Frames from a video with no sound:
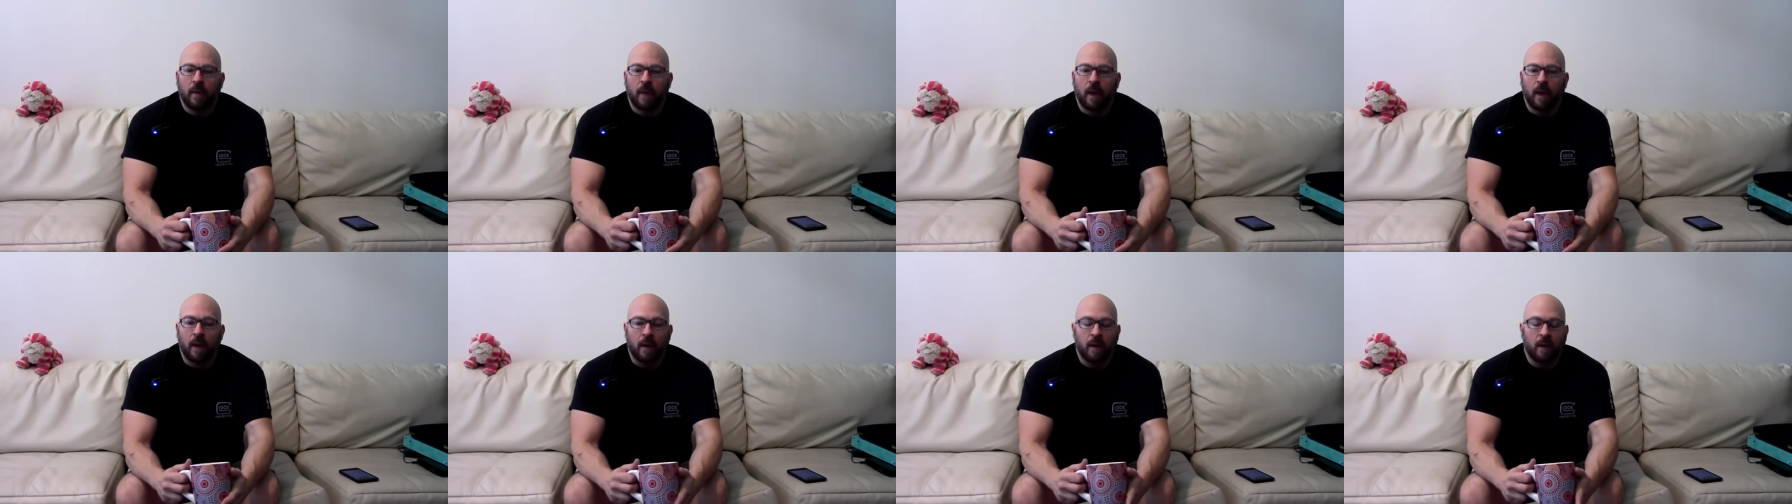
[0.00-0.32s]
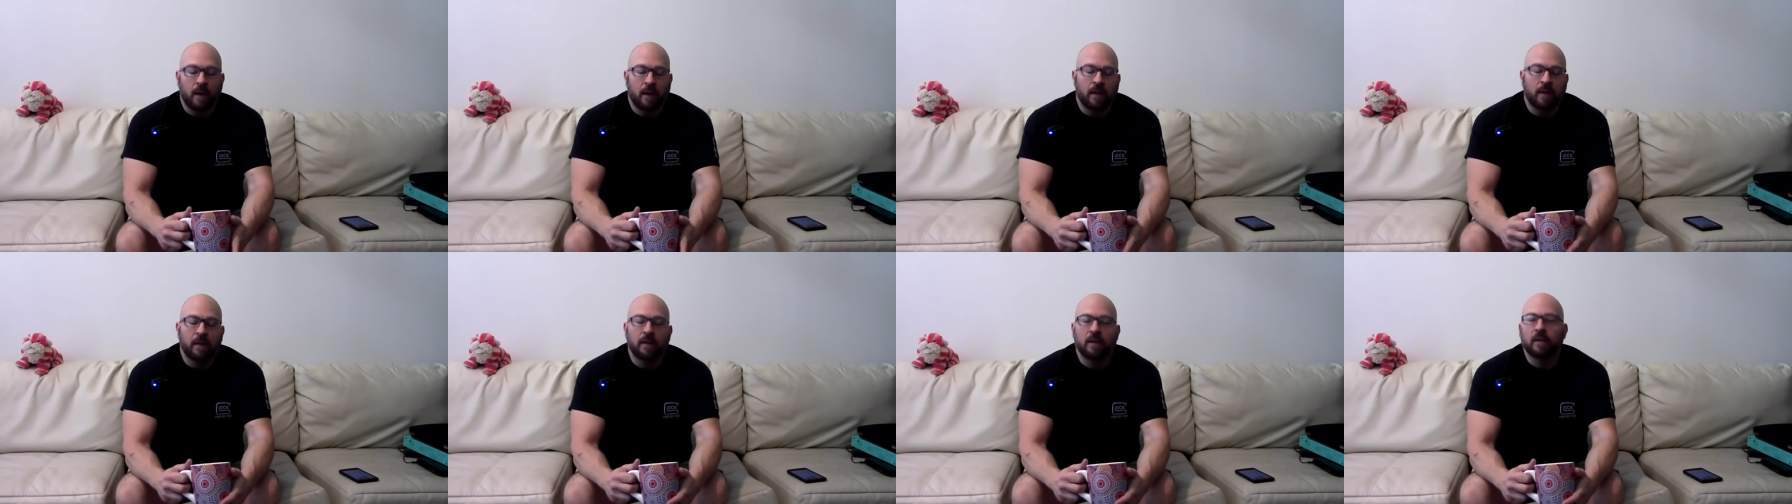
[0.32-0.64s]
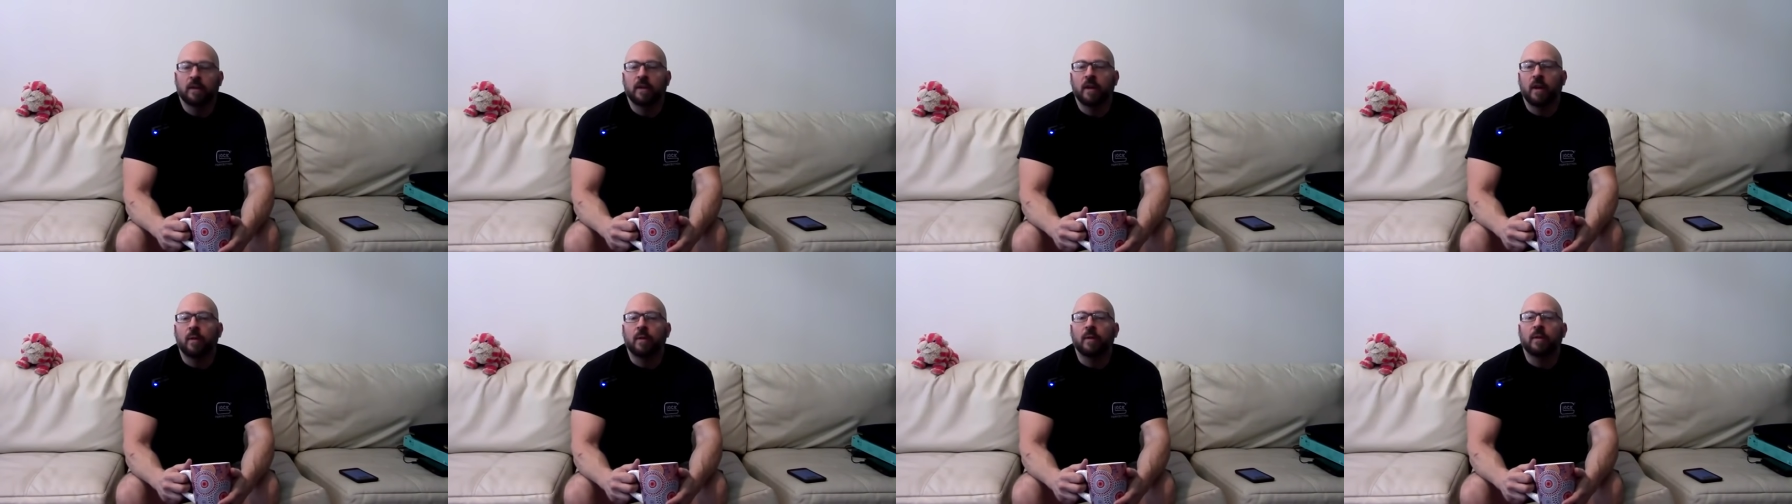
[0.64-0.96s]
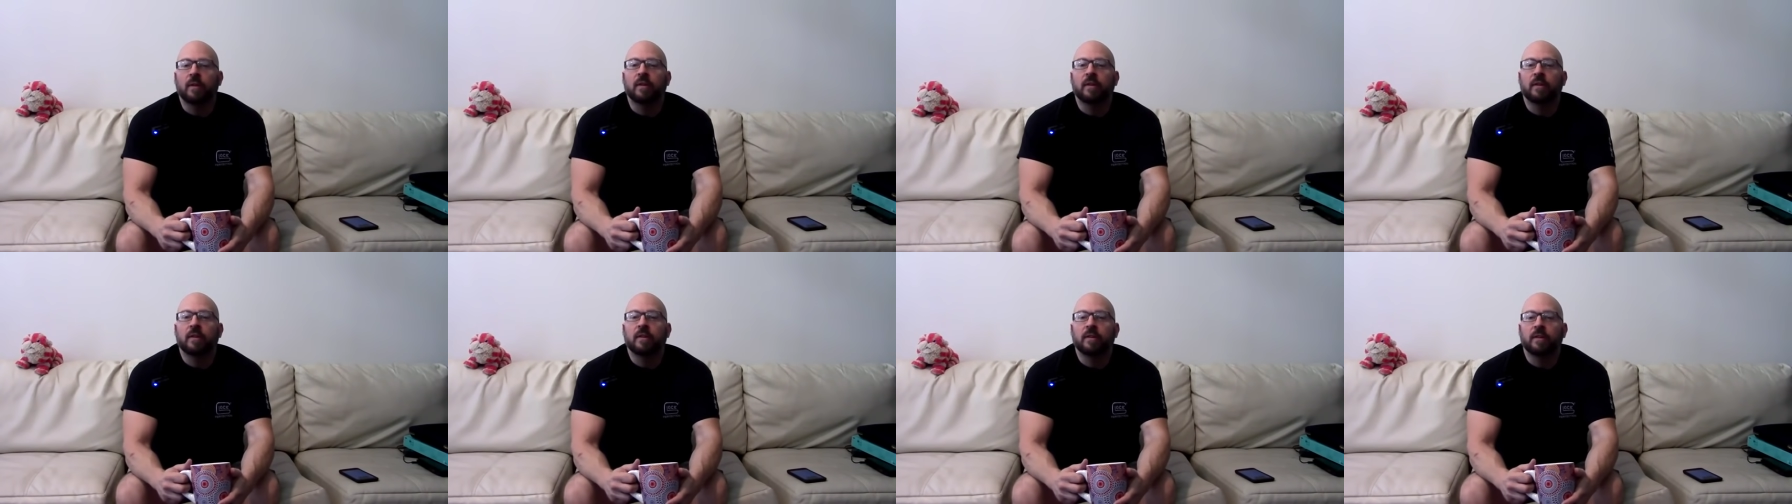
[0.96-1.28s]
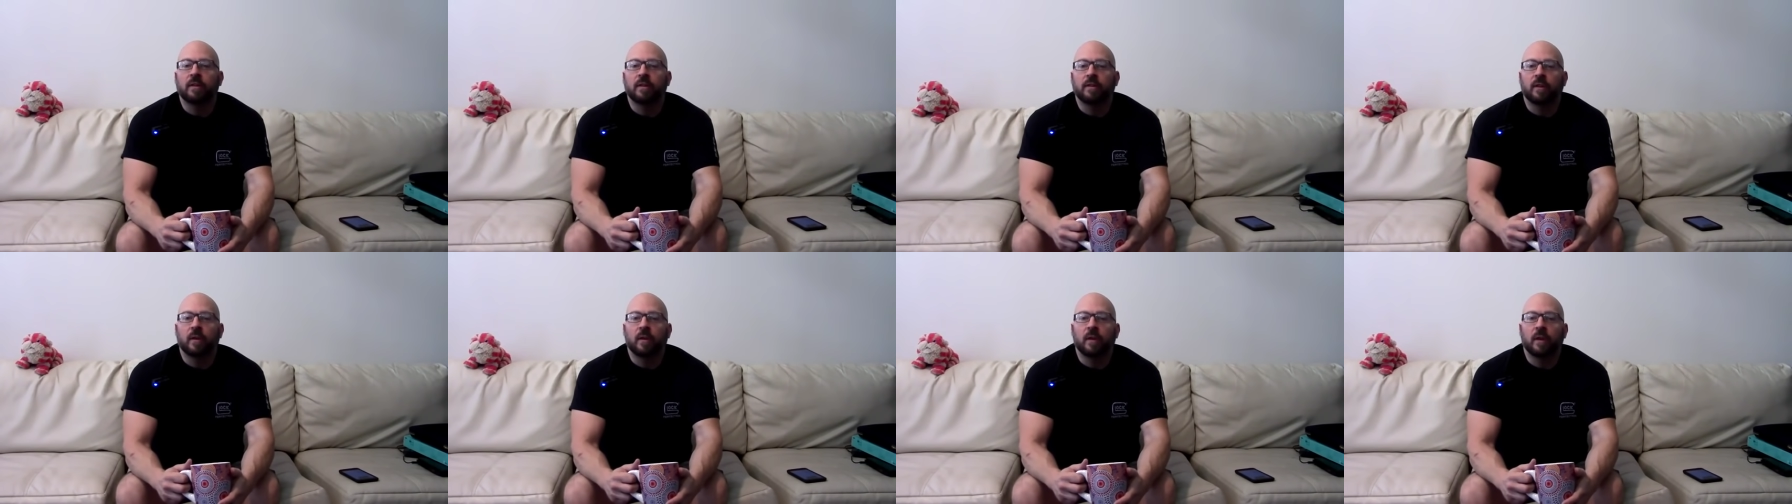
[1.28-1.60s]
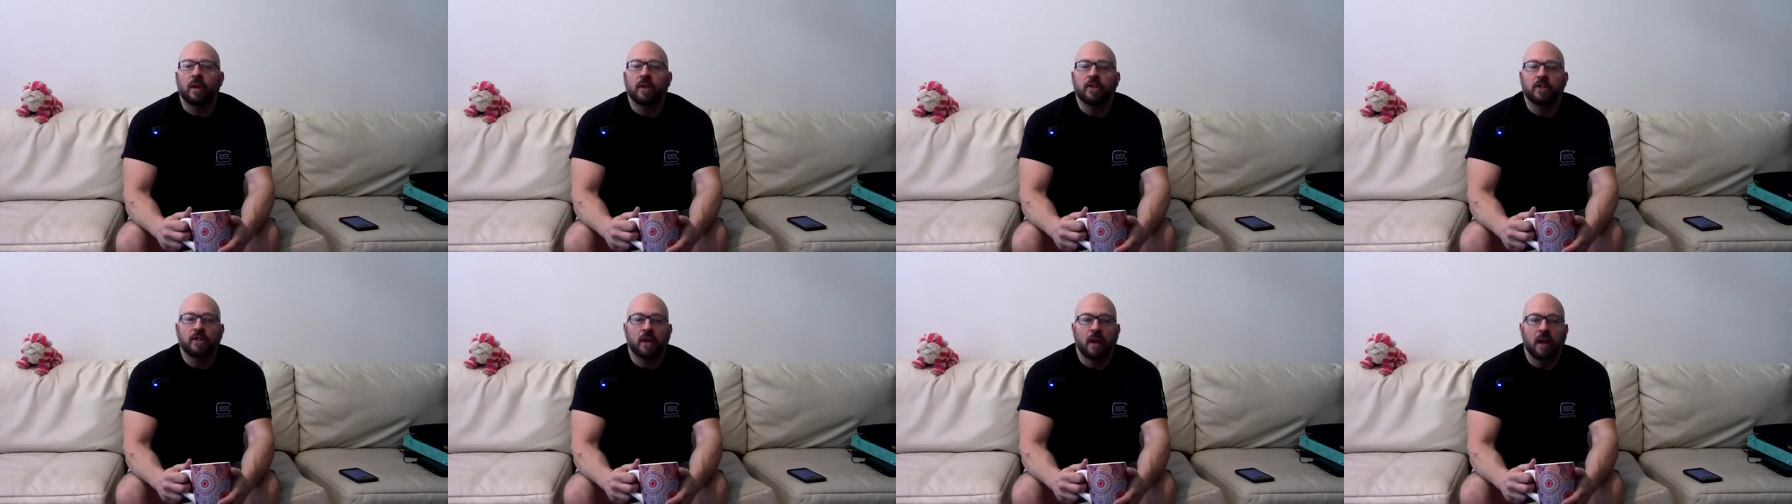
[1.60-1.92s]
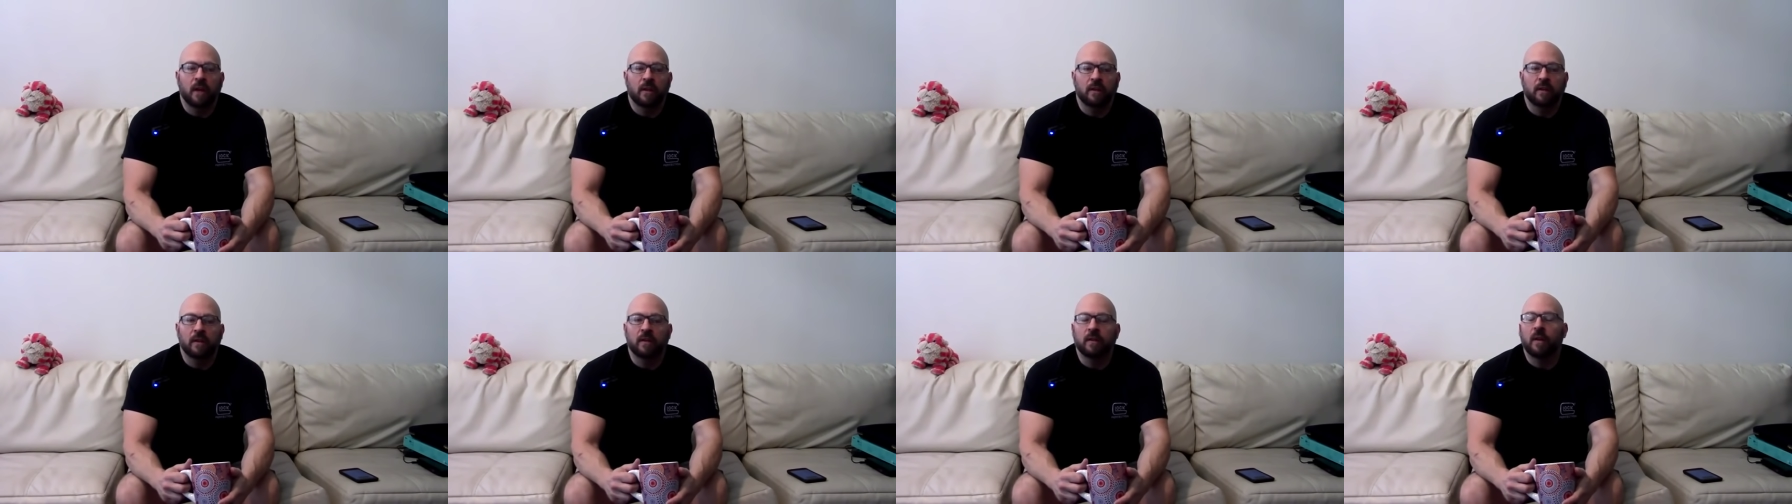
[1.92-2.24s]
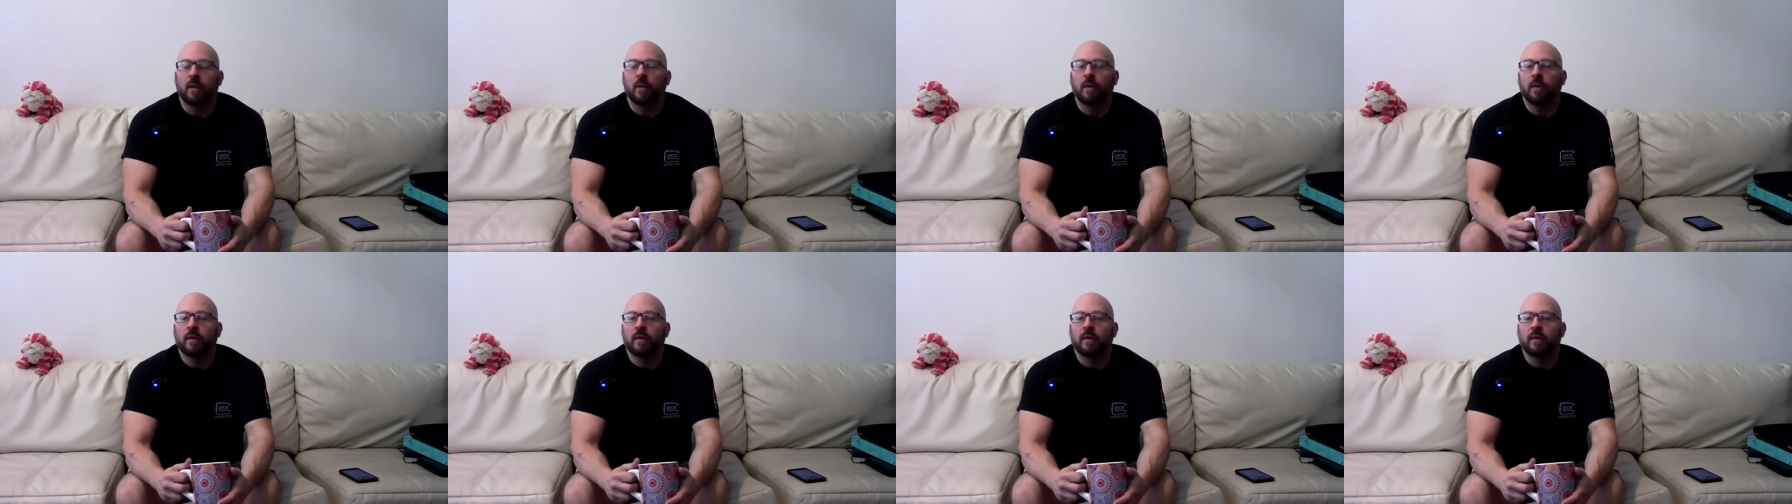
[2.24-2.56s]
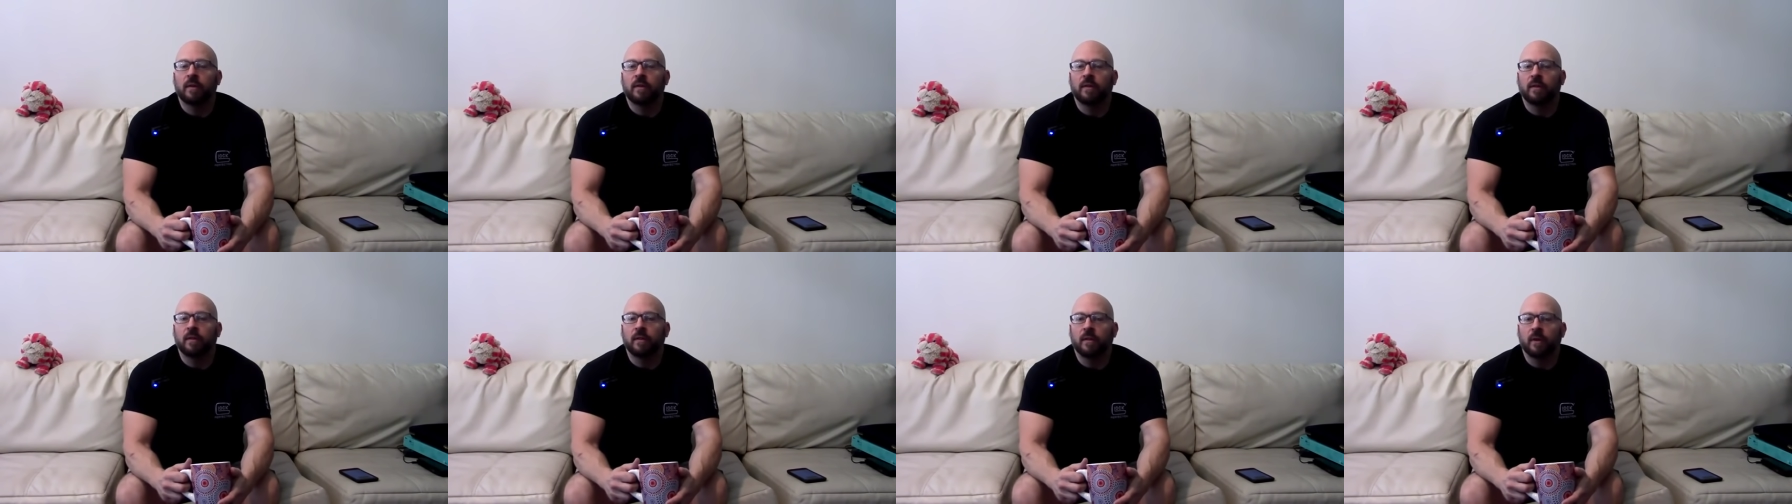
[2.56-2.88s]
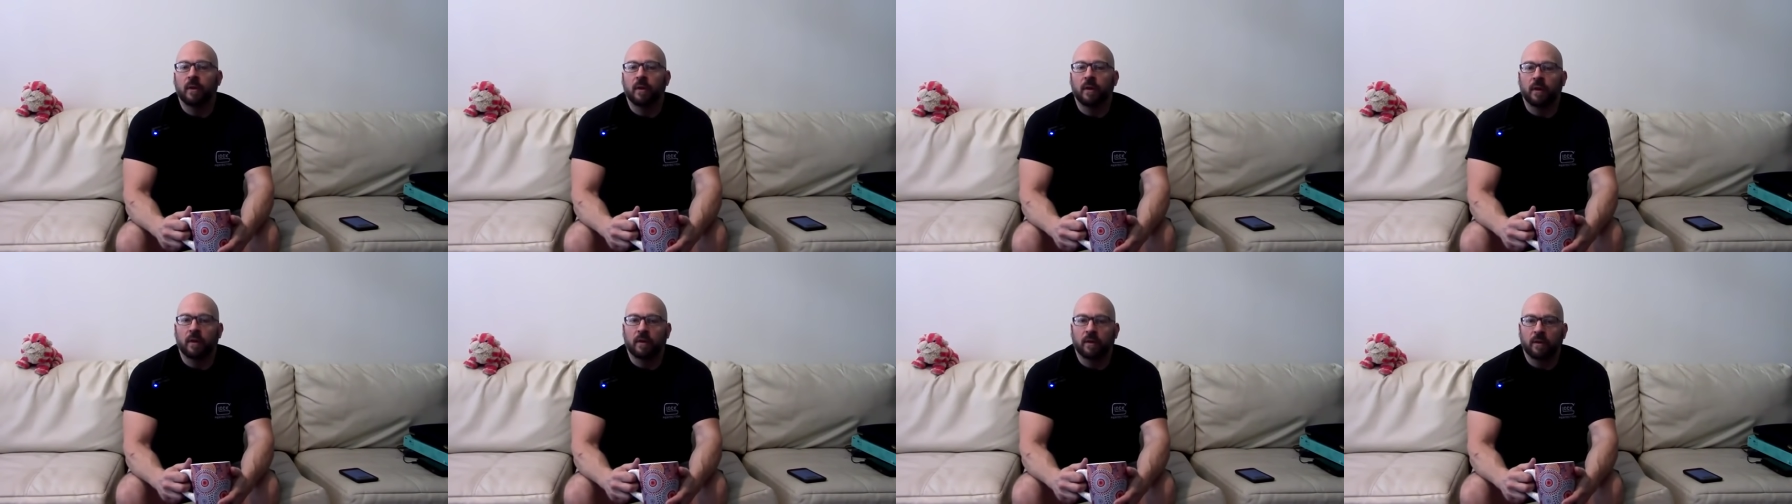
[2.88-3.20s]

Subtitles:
I hunted since I was 6 years old. I shot since I was 6 years old.